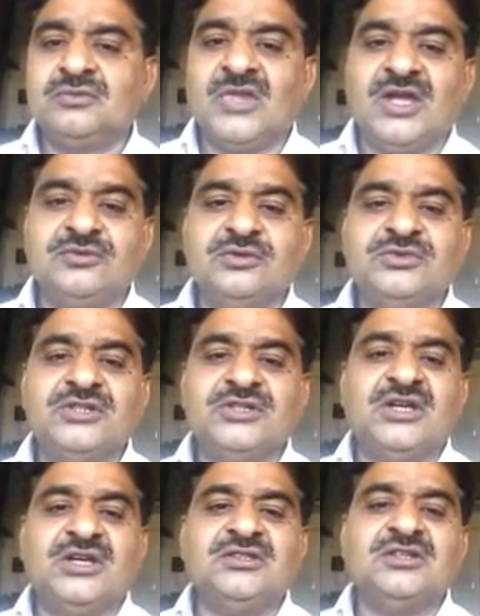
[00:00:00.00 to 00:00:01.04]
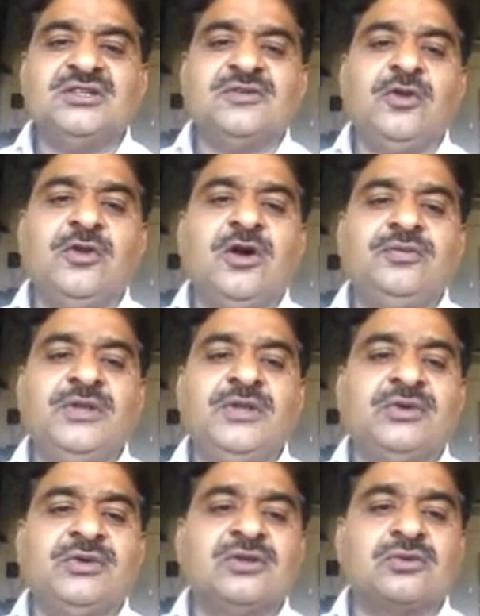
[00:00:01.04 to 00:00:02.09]
that the flow of
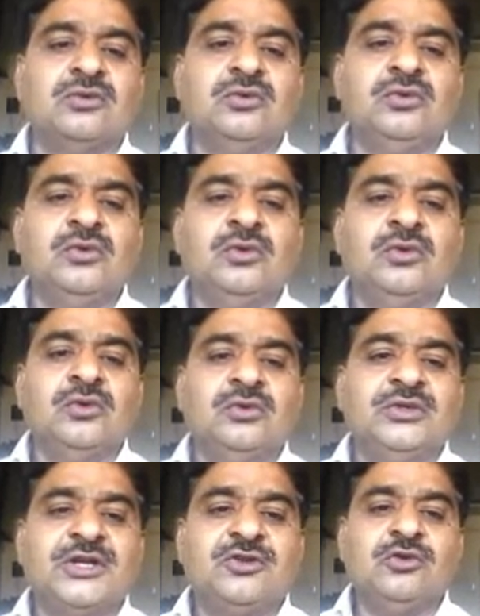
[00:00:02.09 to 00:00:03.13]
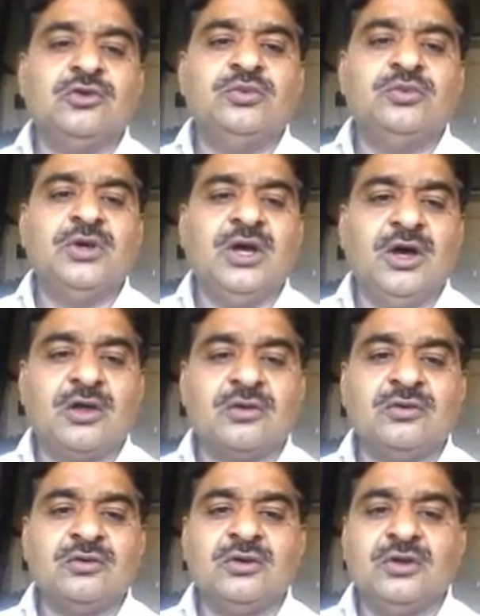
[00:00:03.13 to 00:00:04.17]
liquid through the tube
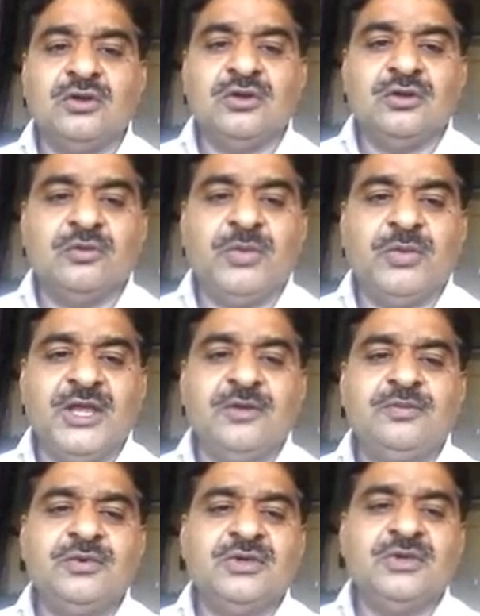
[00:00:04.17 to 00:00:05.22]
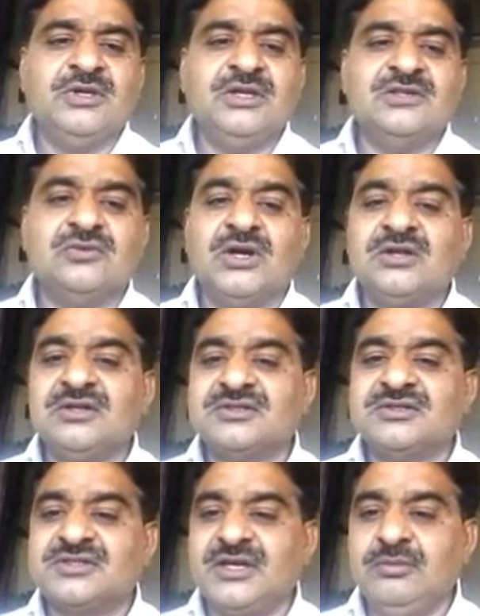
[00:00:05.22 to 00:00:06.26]
or pipe is what?
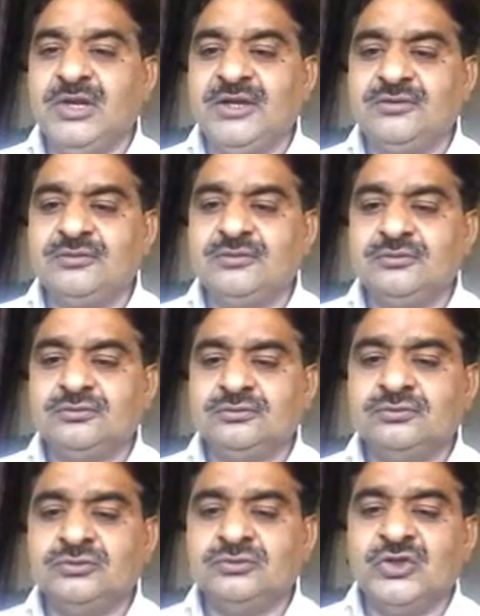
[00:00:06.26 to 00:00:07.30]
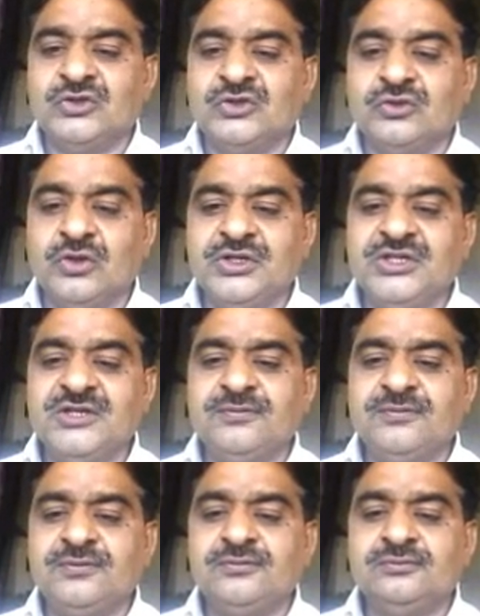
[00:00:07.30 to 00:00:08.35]
Streamline. So
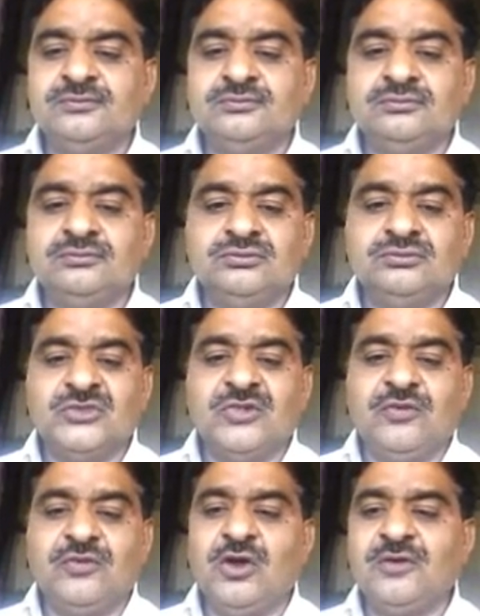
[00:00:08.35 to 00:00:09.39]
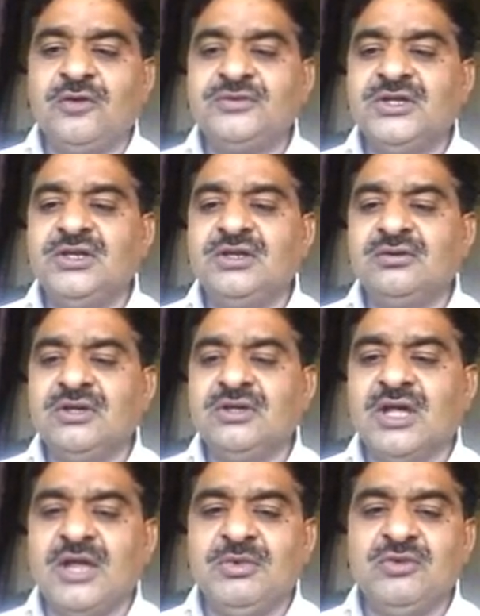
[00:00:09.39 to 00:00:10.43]
if the flow of the liquid,
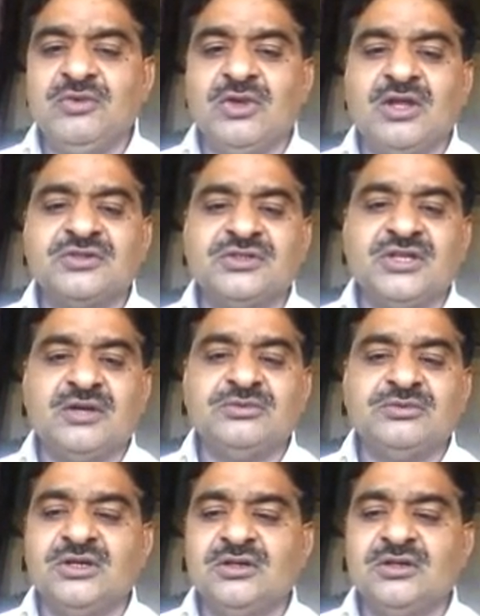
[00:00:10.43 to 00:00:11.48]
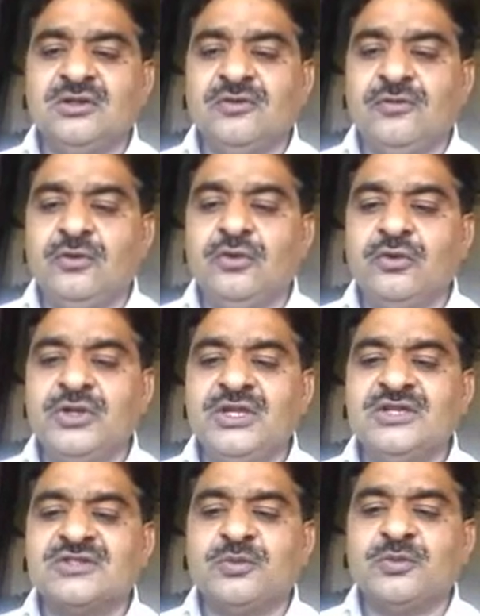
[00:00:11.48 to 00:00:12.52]
I mean velocity of the fluid
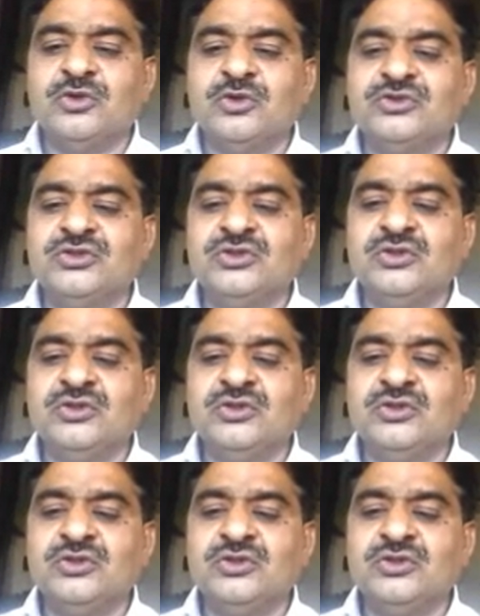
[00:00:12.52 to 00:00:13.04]
is suppose